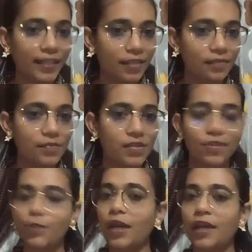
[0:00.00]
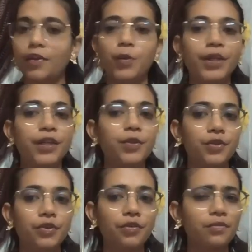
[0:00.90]
curriculums. You can go
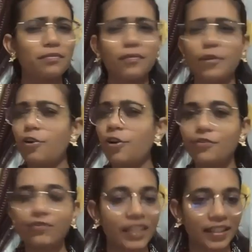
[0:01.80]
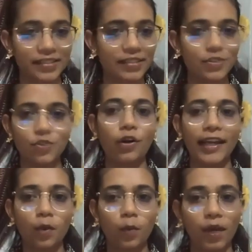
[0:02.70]
into, a lot of things. It's not
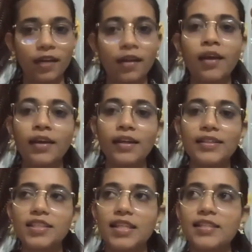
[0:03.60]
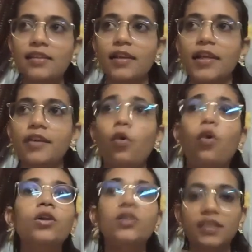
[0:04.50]
like one. It's just related to
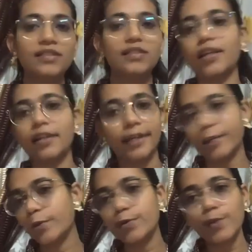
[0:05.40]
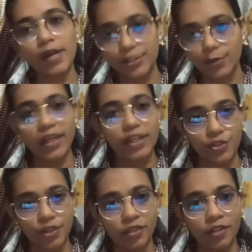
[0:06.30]
all the things that are related to
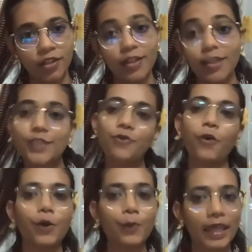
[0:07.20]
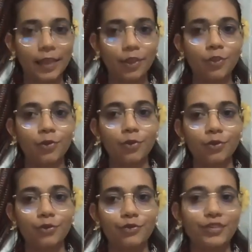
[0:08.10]
education is what we get
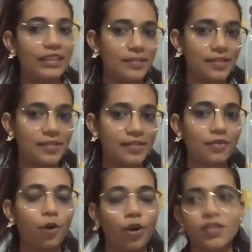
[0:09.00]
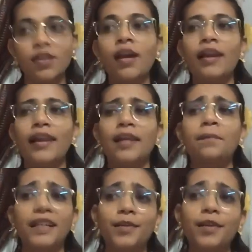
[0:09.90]
through with this course.
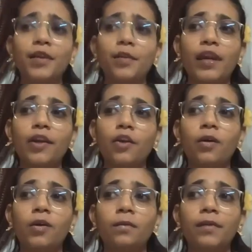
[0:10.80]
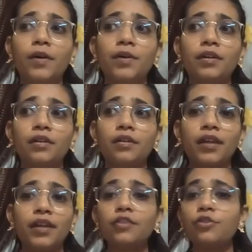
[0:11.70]
Like particularly when I'll talk about
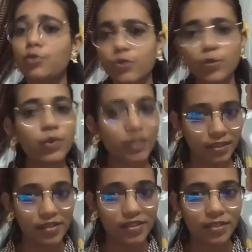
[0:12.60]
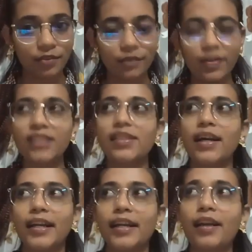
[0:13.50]
in those 2 years, we
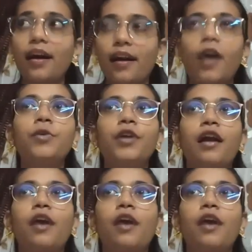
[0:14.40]
studied around